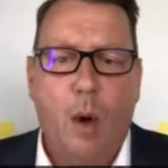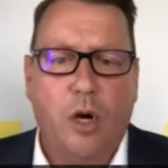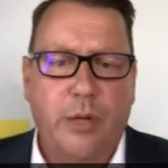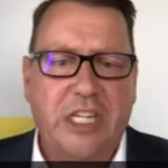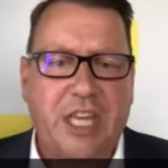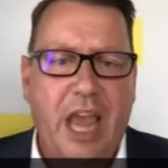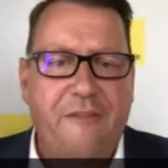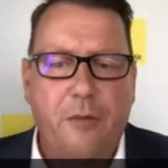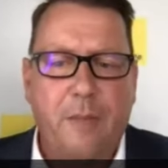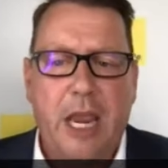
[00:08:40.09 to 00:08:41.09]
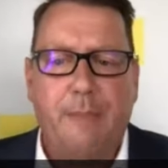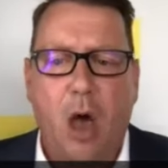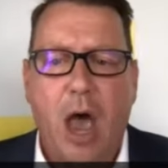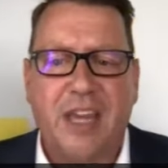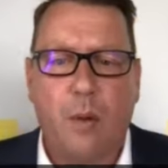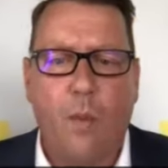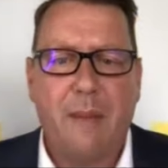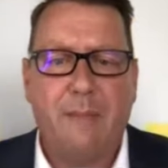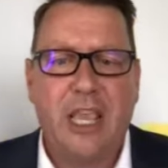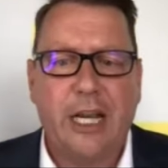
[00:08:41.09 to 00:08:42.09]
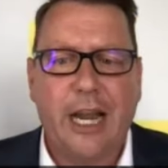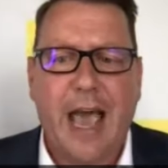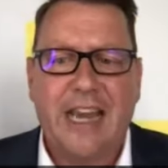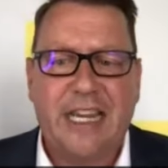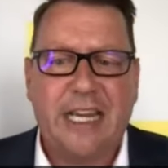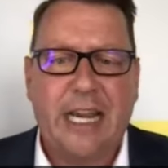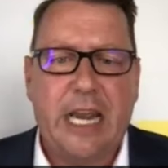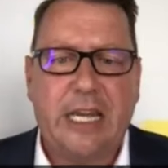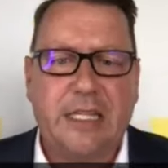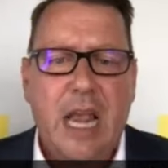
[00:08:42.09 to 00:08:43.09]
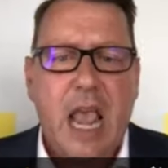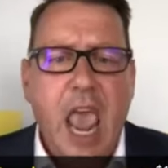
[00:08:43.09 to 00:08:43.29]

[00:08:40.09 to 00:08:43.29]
What do we say from here, buyers? At $1,080,000 it is.